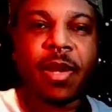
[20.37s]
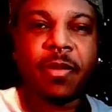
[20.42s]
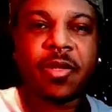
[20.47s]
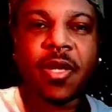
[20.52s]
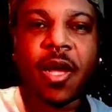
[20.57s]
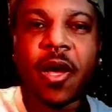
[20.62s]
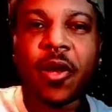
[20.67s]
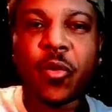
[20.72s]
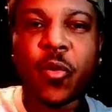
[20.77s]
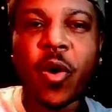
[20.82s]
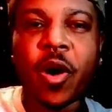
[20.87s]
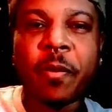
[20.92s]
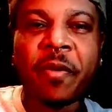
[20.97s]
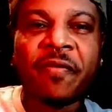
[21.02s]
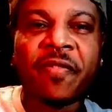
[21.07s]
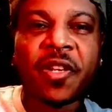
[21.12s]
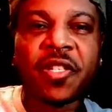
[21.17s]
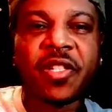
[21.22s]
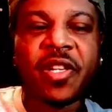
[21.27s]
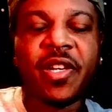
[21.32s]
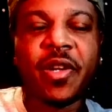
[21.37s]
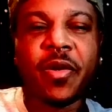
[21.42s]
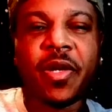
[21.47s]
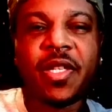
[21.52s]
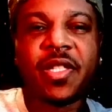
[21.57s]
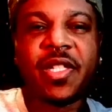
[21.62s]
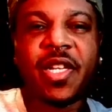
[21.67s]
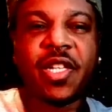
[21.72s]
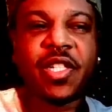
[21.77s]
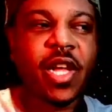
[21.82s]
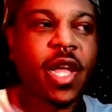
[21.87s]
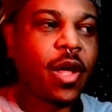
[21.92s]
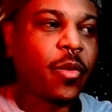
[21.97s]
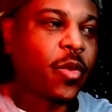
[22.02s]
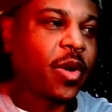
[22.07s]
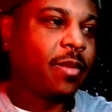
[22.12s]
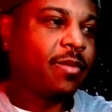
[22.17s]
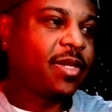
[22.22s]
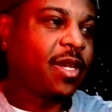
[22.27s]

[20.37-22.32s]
My name is Anwar, professionally known as D J Anwar